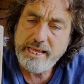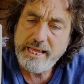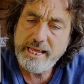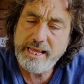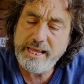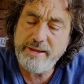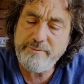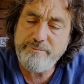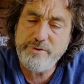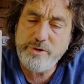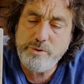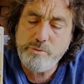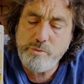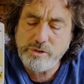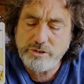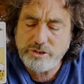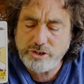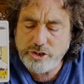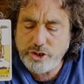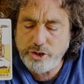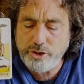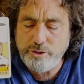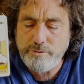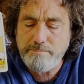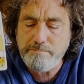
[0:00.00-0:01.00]
if you want
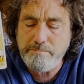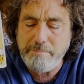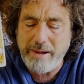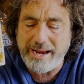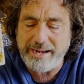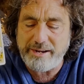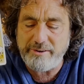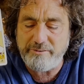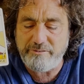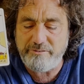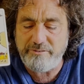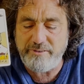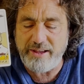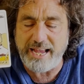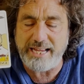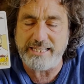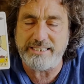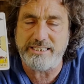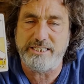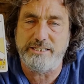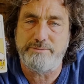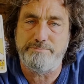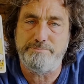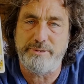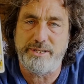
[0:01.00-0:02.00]
to
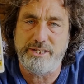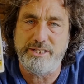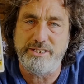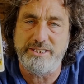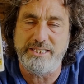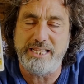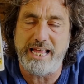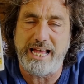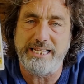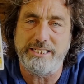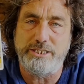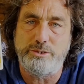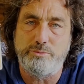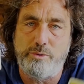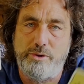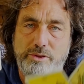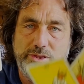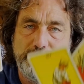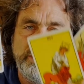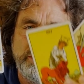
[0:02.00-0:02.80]
manifest, because that's what the